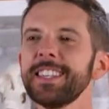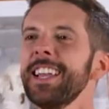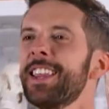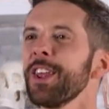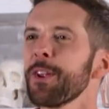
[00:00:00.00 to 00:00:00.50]
seen
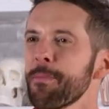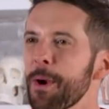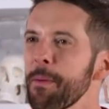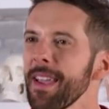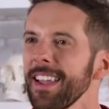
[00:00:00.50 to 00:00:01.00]
The Little
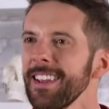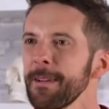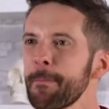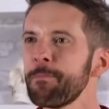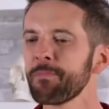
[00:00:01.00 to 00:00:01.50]
Mermaid.
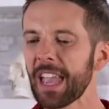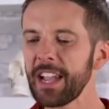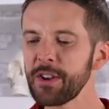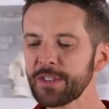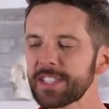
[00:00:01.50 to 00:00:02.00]
No.
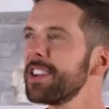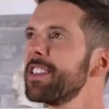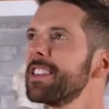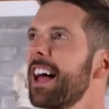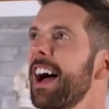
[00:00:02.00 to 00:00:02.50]
and you're
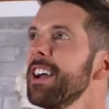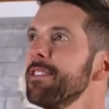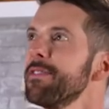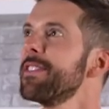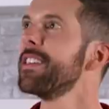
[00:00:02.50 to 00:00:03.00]
still
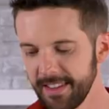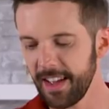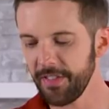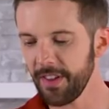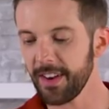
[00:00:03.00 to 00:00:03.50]
alive.
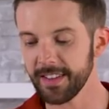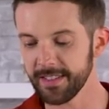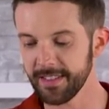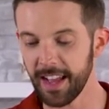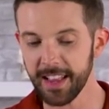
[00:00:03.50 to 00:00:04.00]
I thought
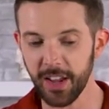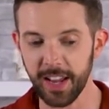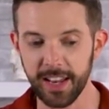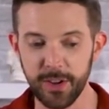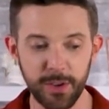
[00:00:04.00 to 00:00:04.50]
I thought
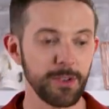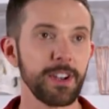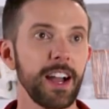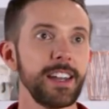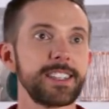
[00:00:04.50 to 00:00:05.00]
I knew you
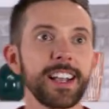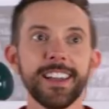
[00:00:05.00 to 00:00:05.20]
guys.